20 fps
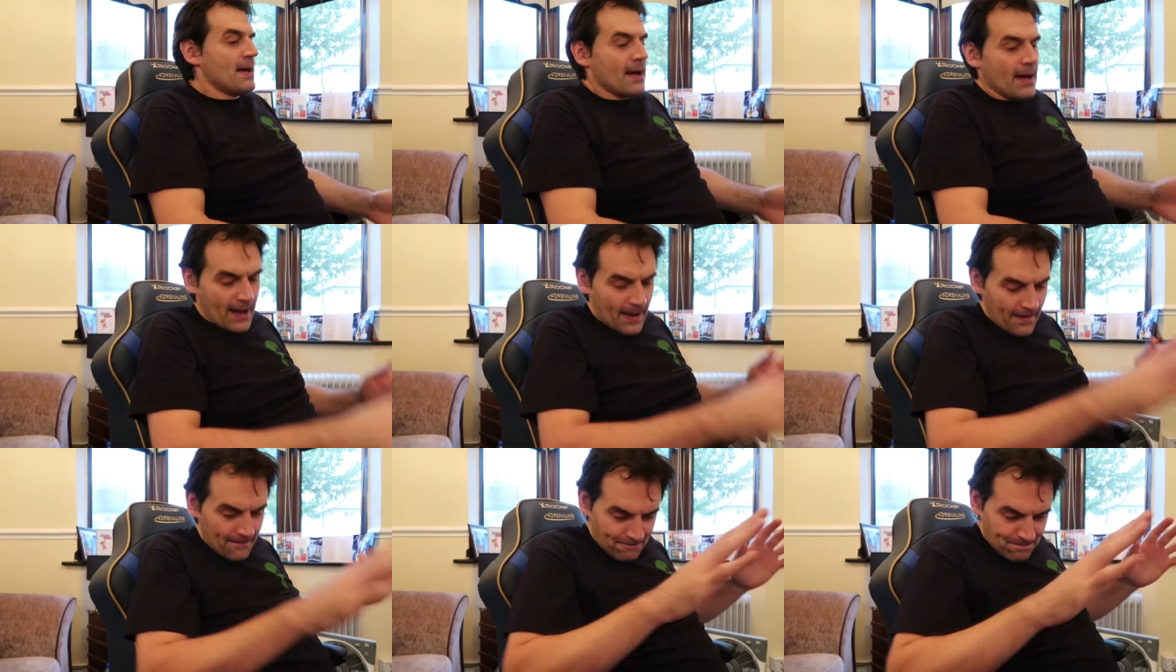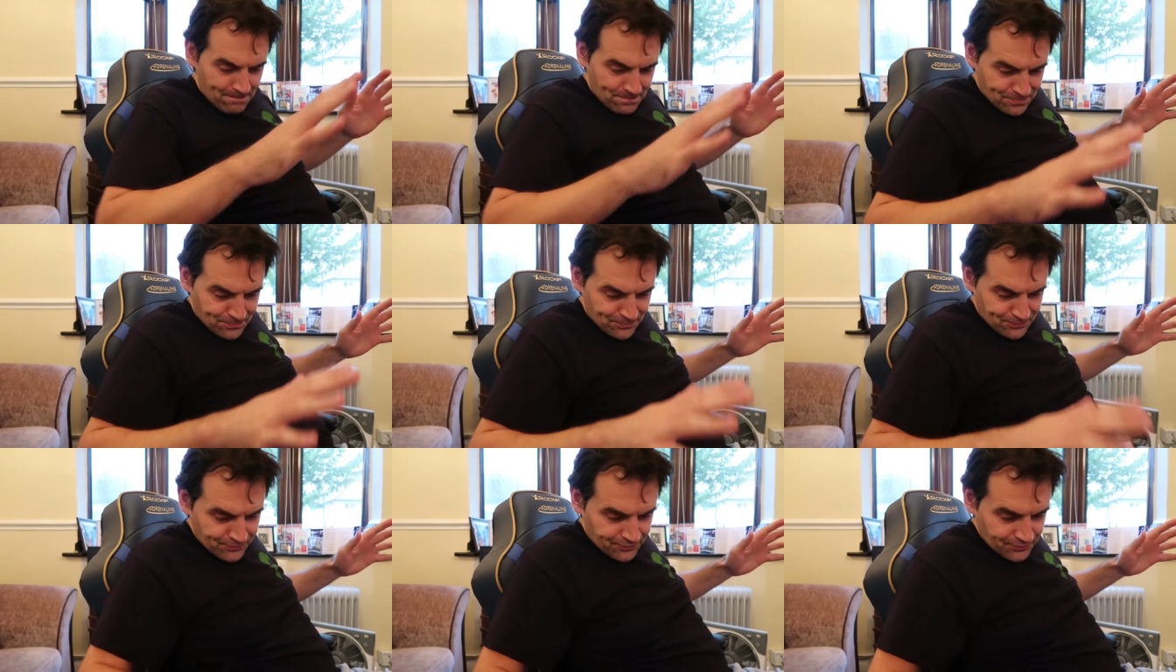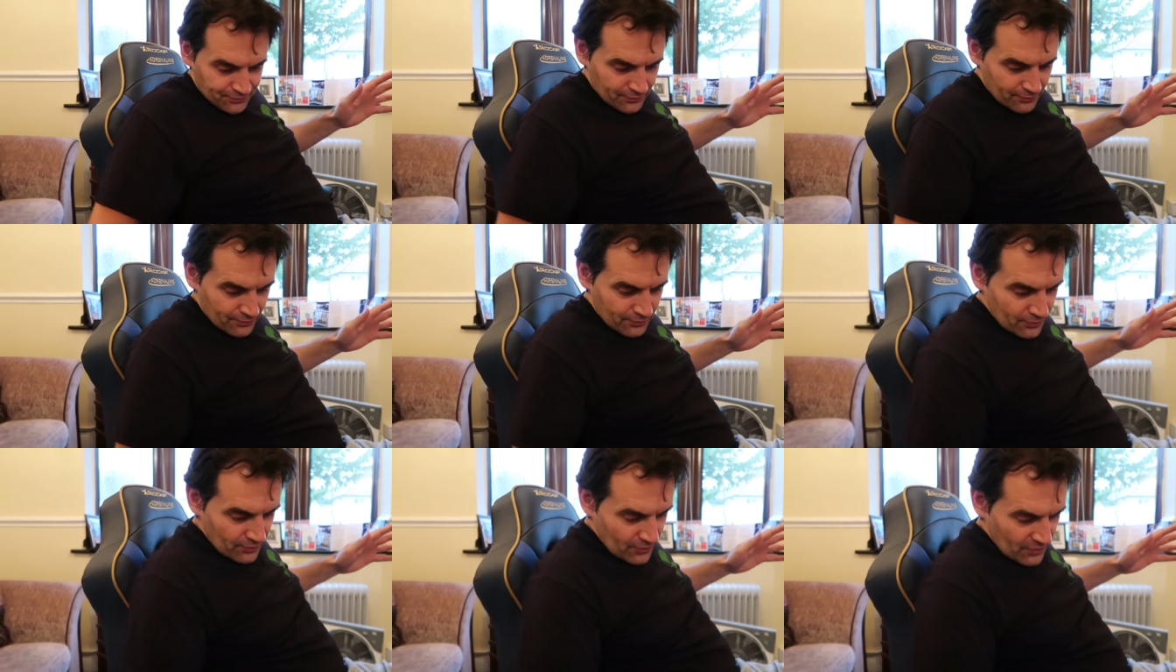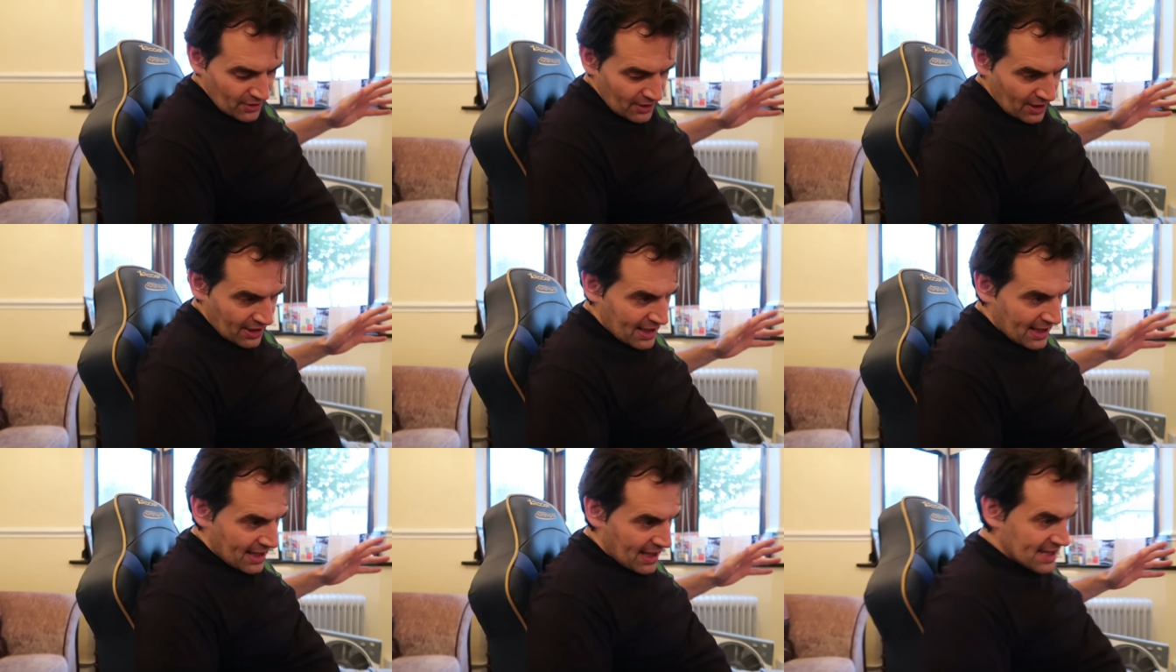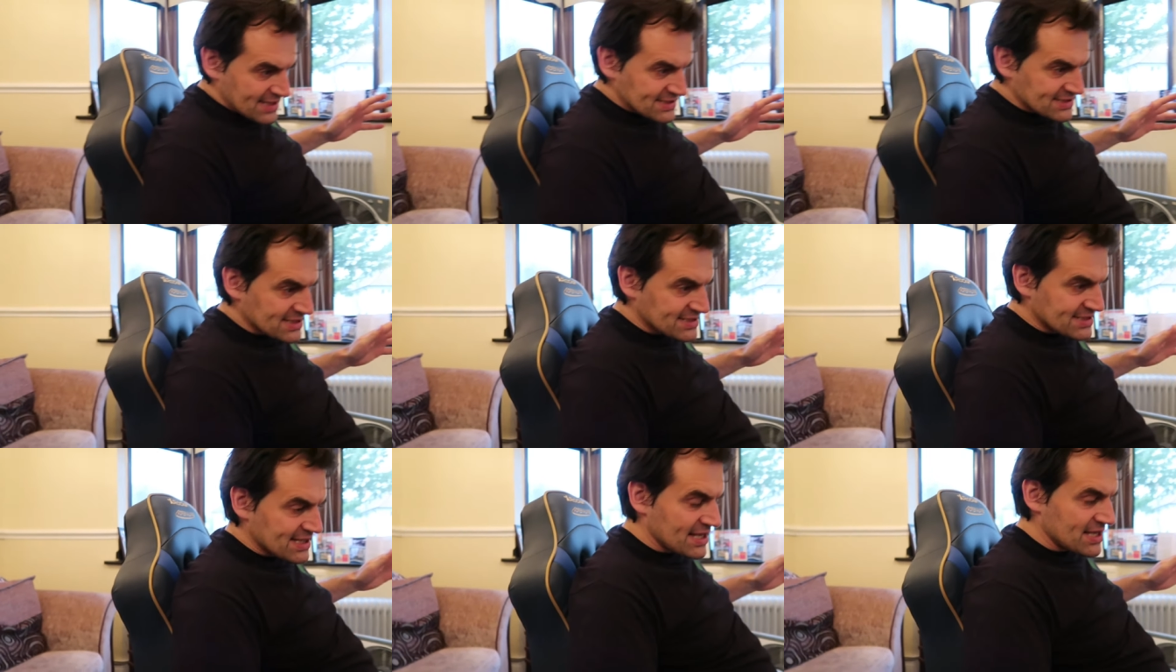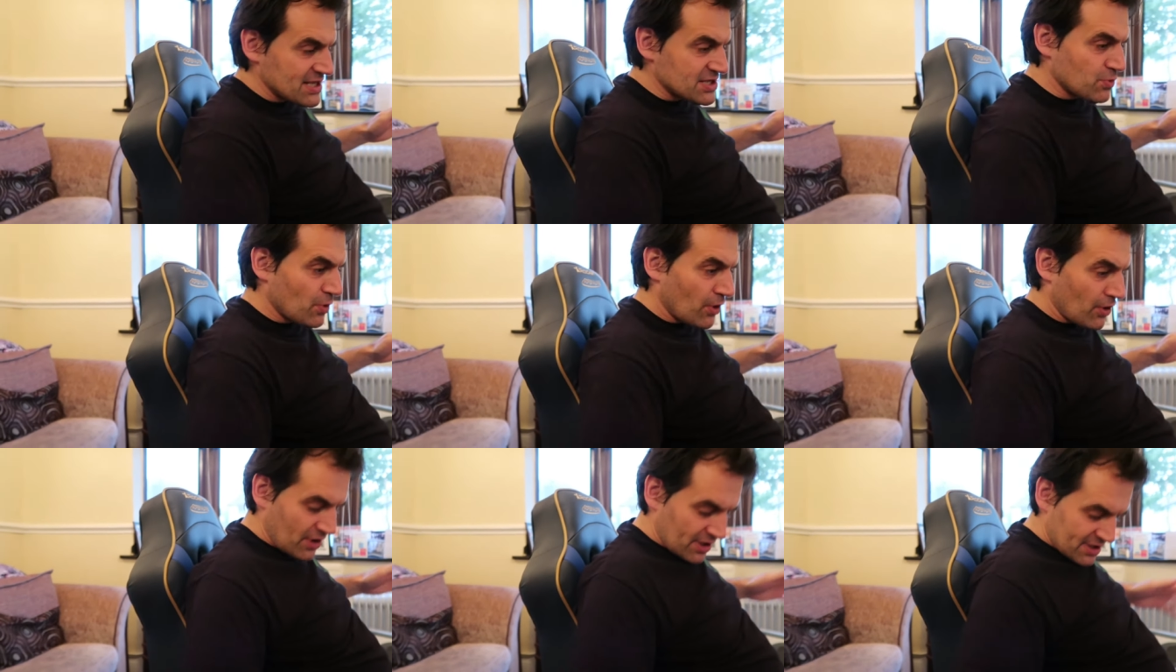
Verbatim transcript: As I say as well,